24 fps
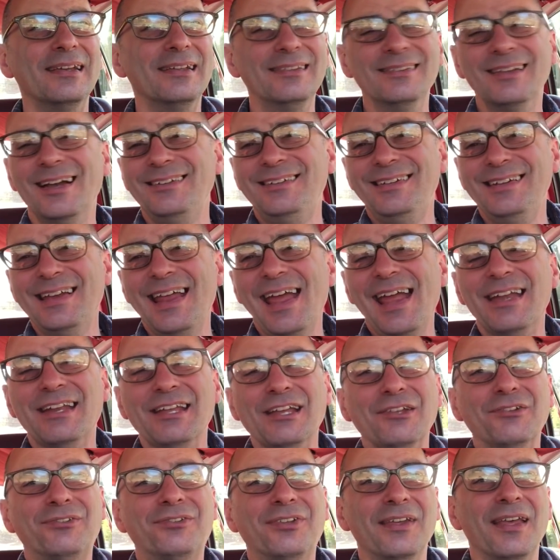
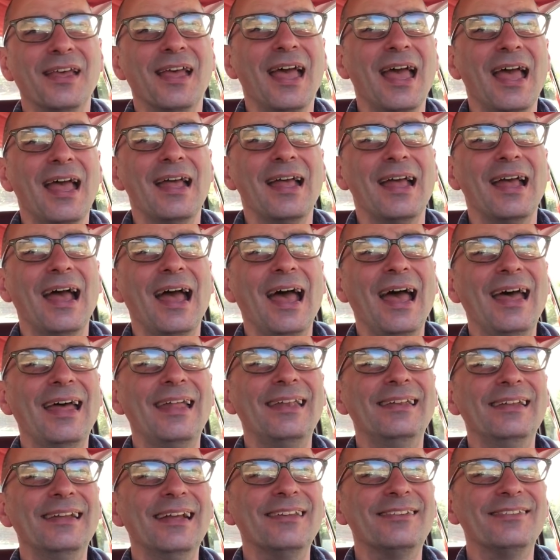1980s.
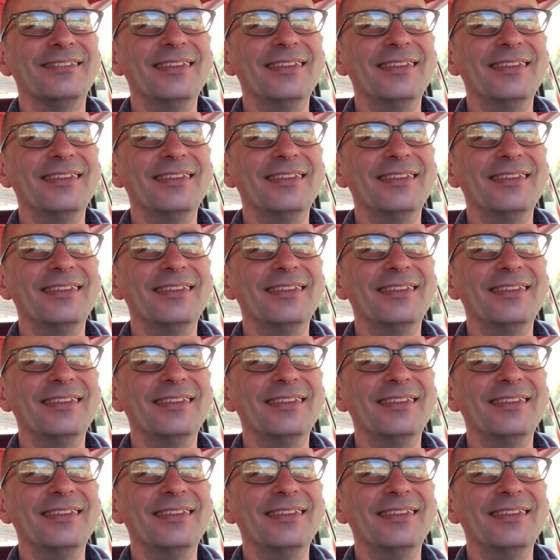And it's